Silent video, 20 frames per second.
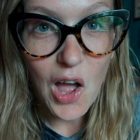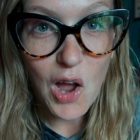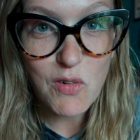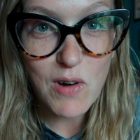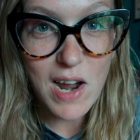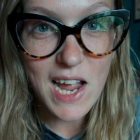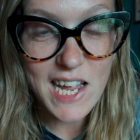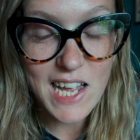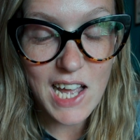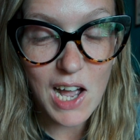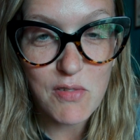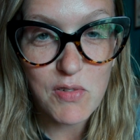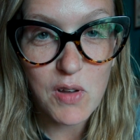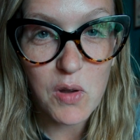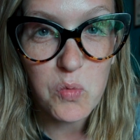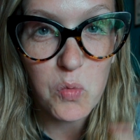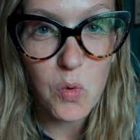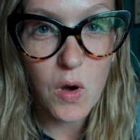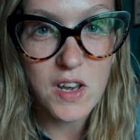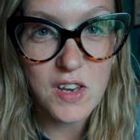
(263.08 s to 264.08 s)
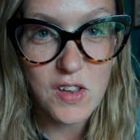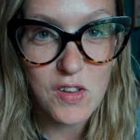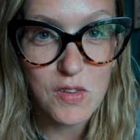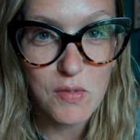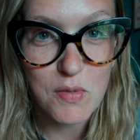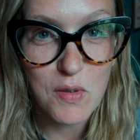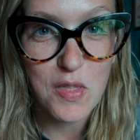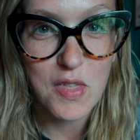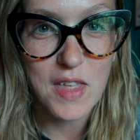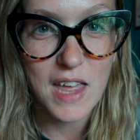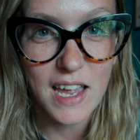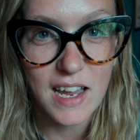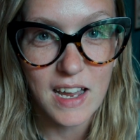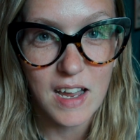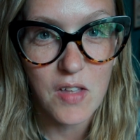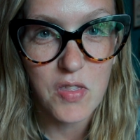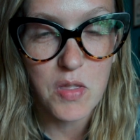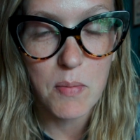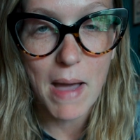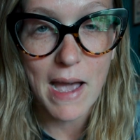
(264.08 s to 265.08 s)
Hooray, I've done one useful
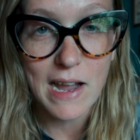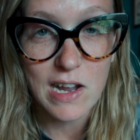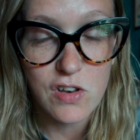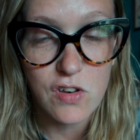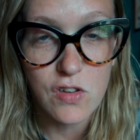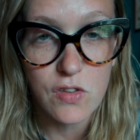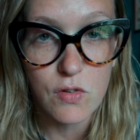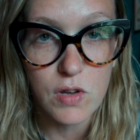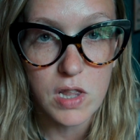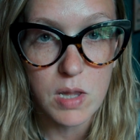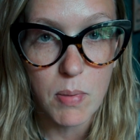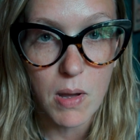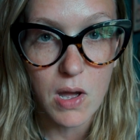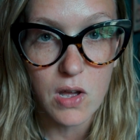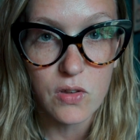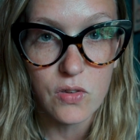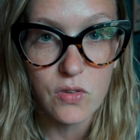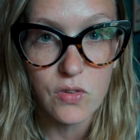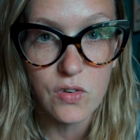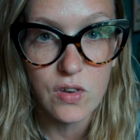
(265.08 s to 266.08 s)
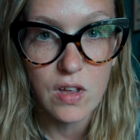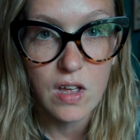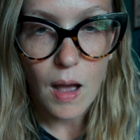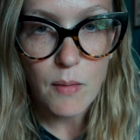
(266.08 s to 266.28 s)
thing. The packages are in the post.